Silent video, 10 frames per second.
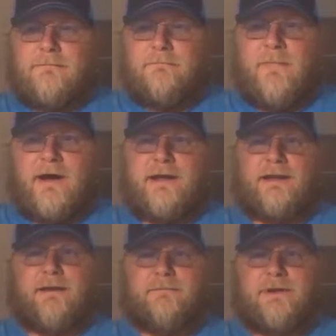
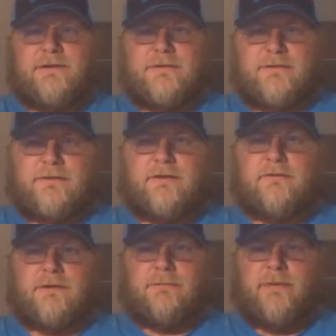might have been just
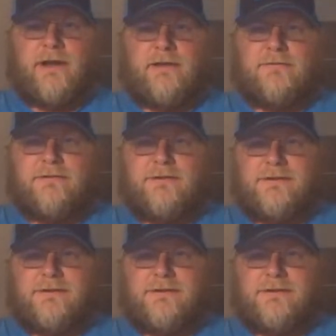over a pound.